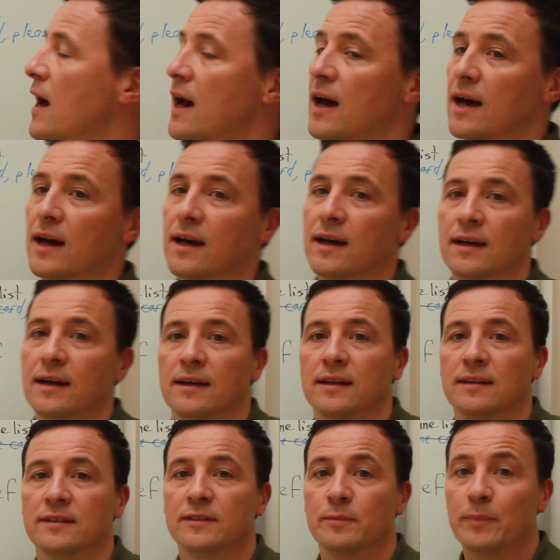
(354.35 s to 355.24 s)

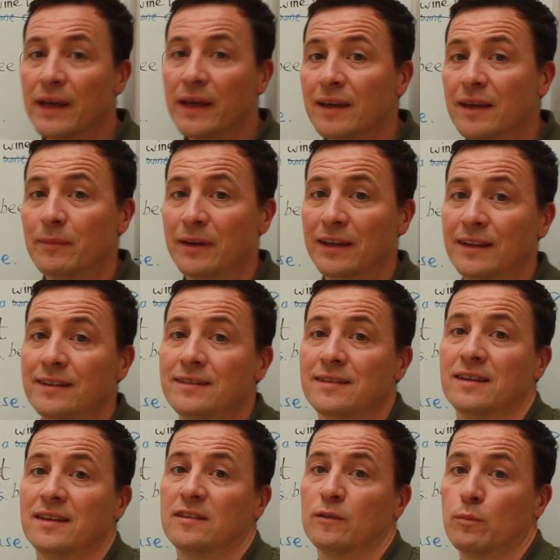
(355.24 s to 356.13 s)
and pig meat
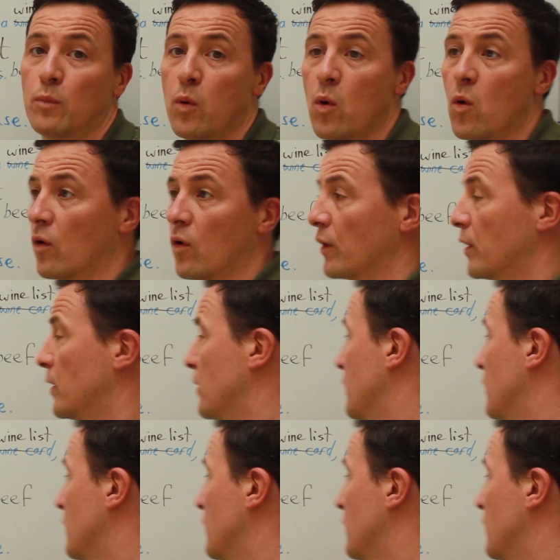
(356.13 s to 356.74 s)
is pork.